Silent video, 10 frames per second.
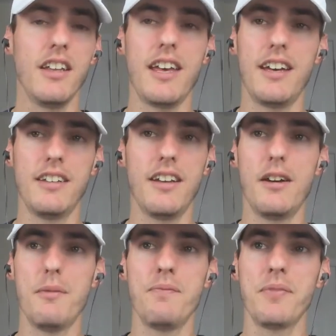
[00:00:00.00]

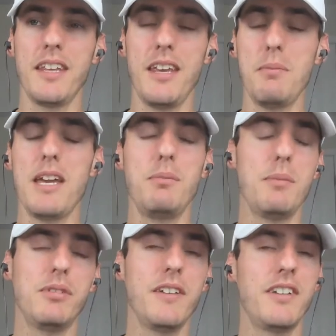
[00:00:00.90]
And he made me
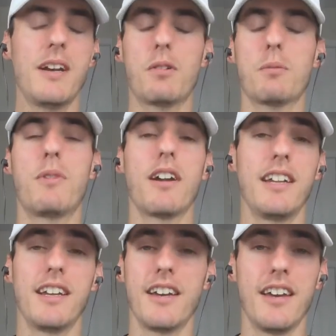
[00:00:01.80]
believe in network
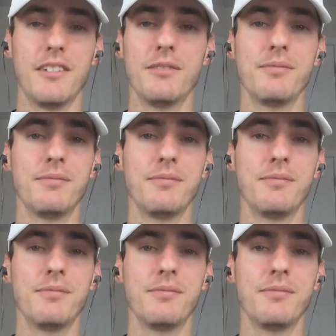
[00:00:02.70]
marketing again.